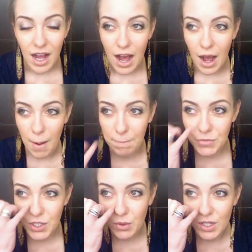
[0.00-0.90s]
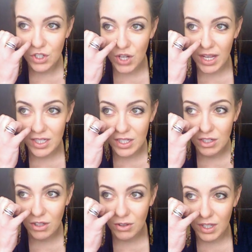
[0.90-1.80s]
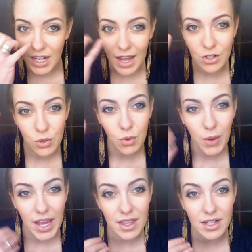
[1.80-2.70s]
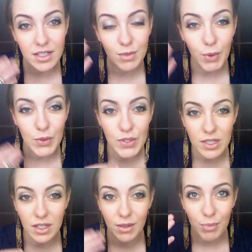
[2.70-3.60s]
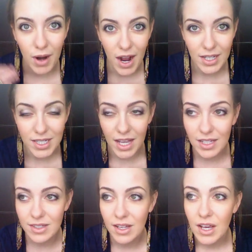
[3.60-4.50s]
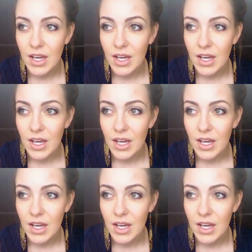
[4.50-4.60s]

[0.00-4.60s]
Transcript: to adjust to the natural way that it's supposed to process.